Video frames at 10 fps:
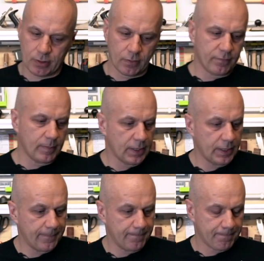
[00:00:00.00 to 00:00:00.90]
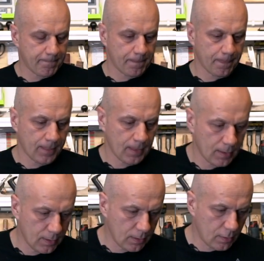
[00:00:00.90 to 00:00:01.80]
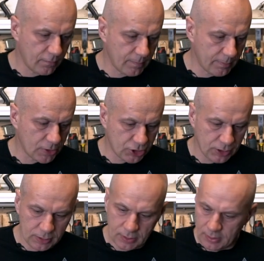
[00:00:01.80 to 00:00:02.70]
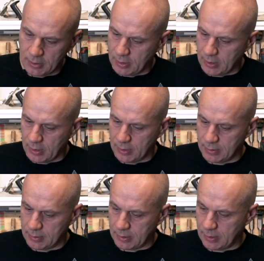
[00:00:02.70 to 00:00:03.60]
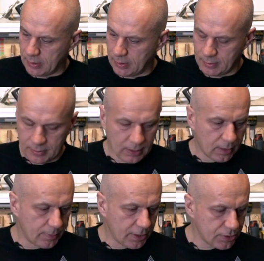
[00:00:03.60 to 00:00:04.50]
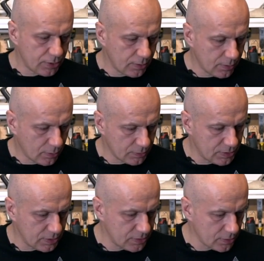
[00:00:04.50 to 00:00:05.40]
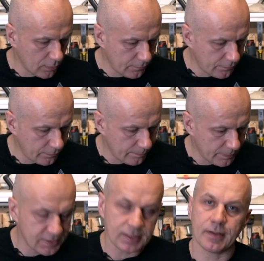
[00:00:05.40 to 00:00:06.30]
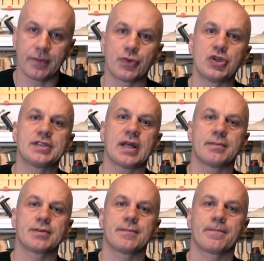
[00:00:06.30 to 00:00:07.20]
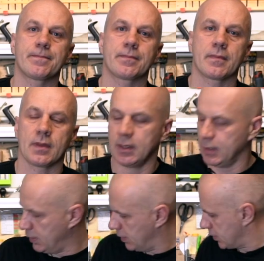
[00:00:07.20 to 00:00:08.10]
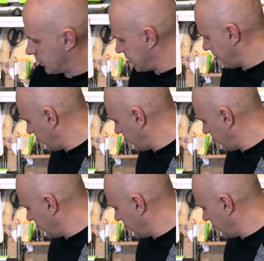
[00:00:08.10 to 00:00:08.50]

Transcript: of my machine, and the calibration consists of basically 3 steps. So step